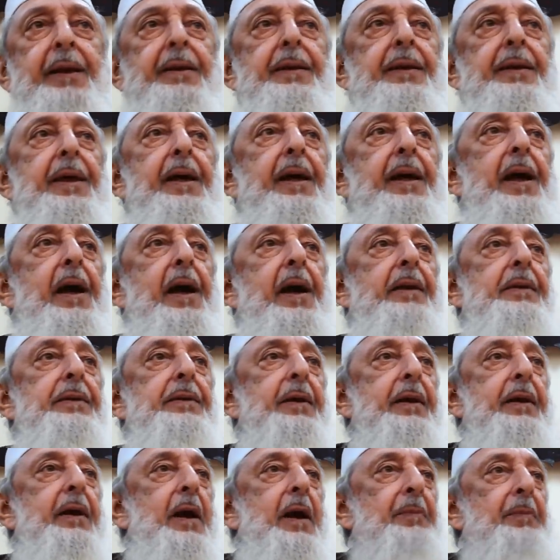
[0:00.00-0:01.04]
They had
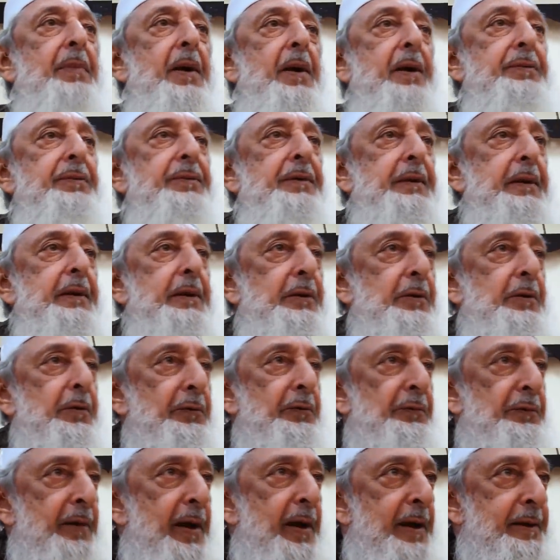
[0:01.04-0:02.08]
the capacity to
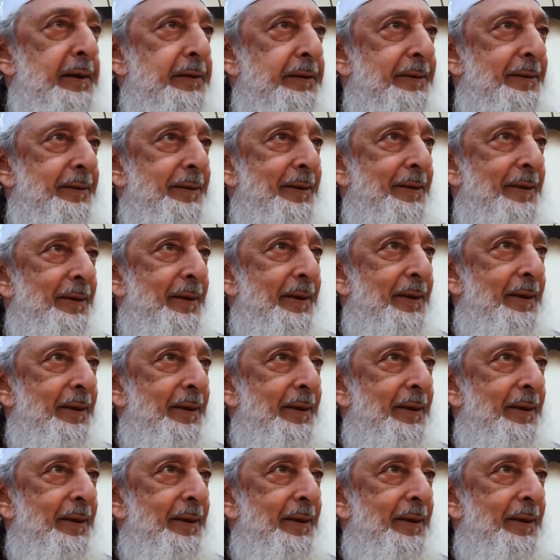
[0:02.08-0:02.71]
fight,